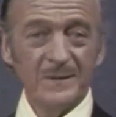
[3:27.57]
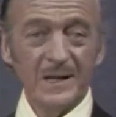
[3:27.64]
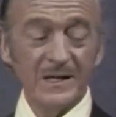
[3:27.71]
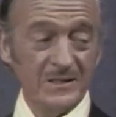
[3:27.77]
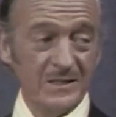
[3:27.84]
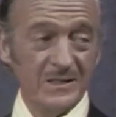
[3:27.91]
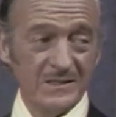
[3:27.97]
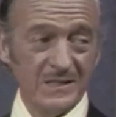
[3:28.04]

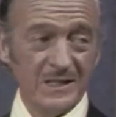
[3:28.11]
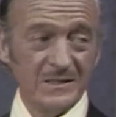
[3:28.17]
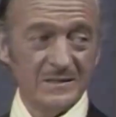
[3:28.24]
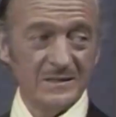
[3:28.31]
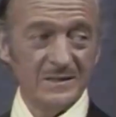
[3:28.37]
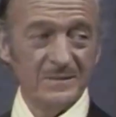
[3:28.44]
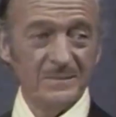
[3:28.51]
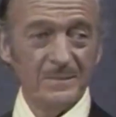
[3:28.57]
Utter
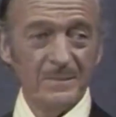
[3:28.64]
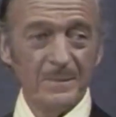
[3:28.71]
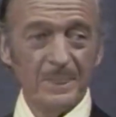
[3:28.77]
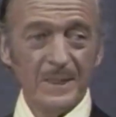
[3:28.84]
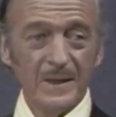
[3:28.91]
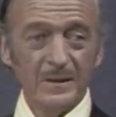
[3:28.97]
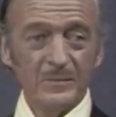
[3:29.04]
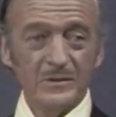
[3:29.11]
disaster.
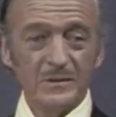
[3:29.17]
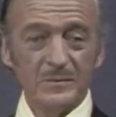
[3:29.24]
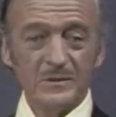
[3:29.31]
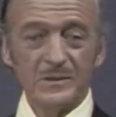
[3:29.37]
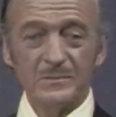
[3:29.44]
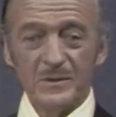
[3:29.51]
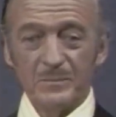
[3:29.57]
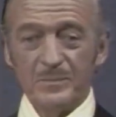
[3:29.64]
It
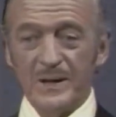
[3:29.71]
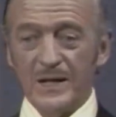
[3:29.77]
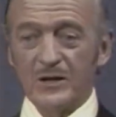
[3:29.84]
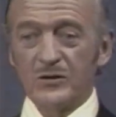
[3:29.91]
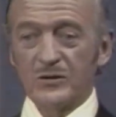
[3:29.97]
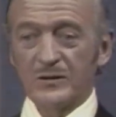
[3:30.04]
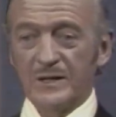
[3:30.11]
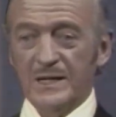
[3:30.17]
was a play
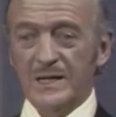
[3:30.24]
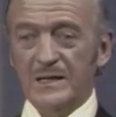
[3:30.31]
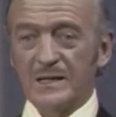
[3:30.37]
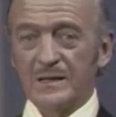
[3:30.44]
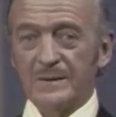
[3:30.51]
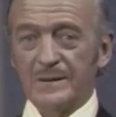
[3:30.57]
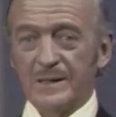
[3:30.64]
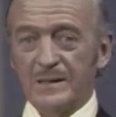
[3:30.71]
called
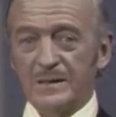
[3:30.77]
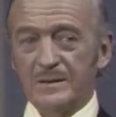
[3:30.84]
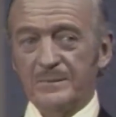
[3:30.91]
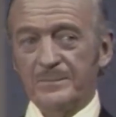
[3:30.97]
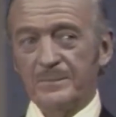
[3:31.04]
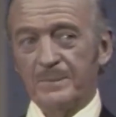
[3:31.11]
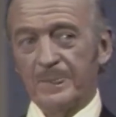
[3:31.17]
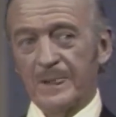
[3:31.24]
Nina,
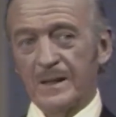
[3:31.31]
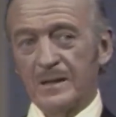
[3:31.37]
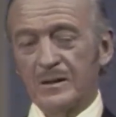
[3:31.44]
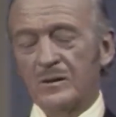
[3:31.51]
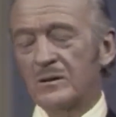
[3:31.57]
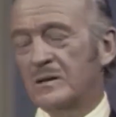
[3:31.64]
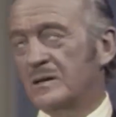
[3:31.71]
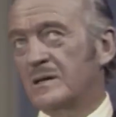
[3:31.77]
and,
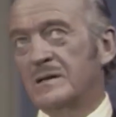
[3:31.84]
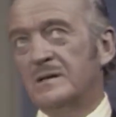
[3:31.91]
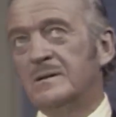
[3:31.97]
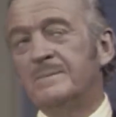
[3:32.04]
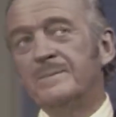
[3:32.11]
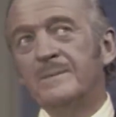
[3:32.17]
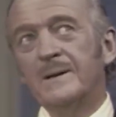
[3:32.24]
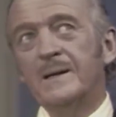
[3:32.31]
oh, God.
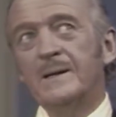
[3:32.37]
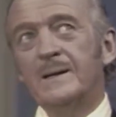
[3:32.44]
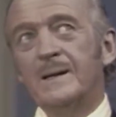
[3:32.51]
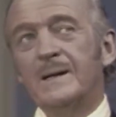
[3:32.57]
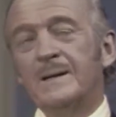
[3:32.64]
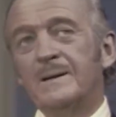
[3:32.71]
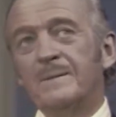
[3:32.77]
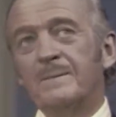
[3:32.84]

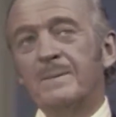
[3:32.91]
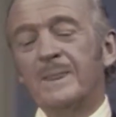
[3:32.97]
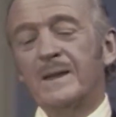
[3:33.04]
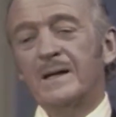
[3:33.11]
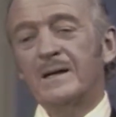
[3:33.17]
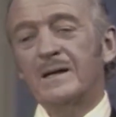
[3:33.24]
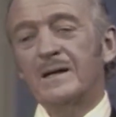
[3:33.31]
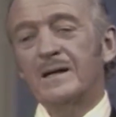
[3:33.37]
And
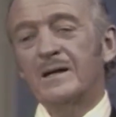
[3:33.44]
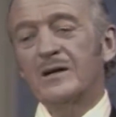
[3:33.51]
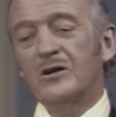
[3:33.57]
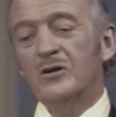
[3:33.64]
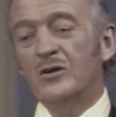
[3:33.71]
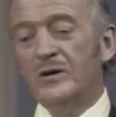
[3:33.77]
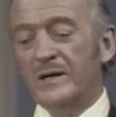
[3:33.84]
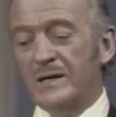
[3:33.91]

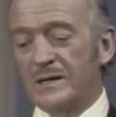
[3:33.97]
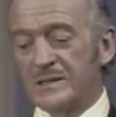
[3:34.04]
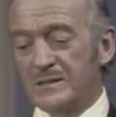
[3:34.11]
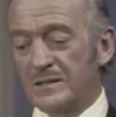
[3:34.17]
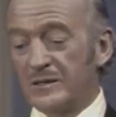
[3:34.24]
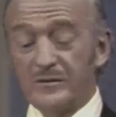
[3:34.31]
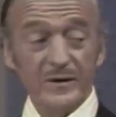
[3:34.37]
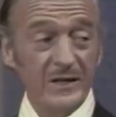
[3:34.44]
Gloria is
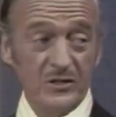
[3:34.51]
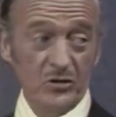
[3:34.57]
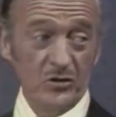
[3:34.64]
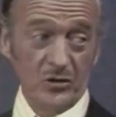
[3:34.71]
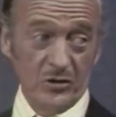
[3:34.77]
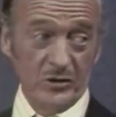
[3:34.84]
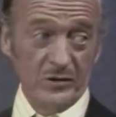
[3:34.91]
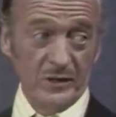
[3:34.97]
not very
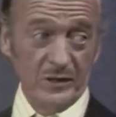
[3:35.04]
tall,